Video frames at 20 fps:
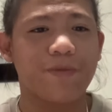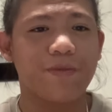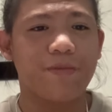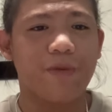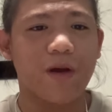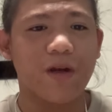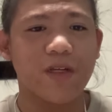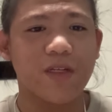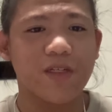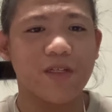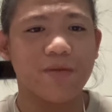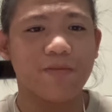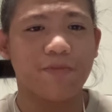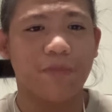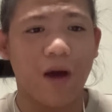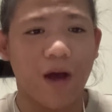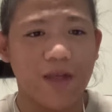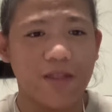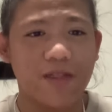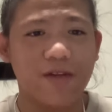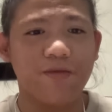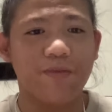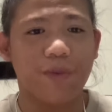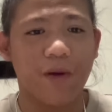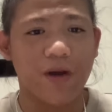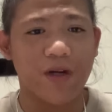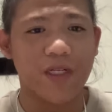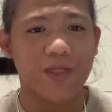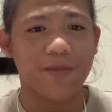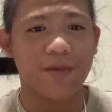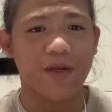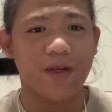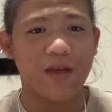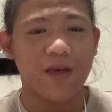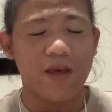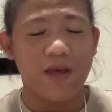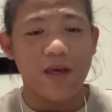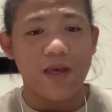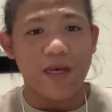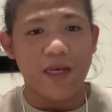positive punishment
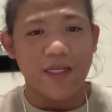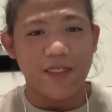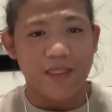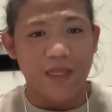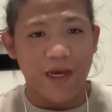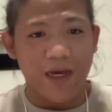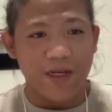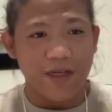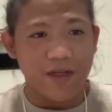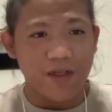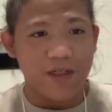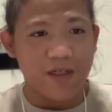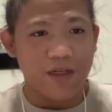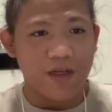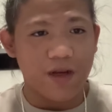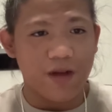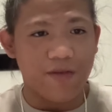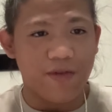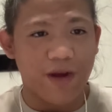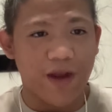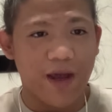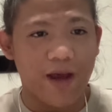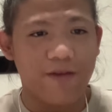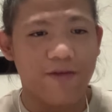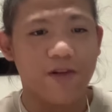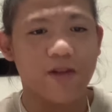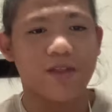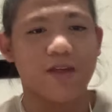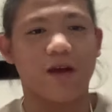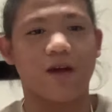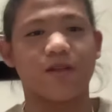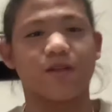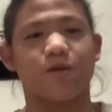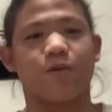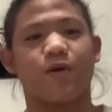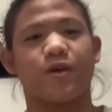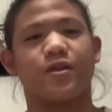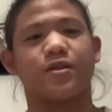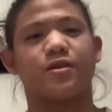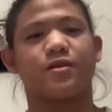is the addition of an adverse
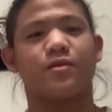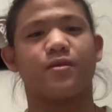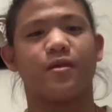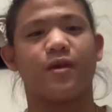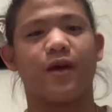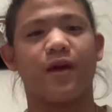consequence.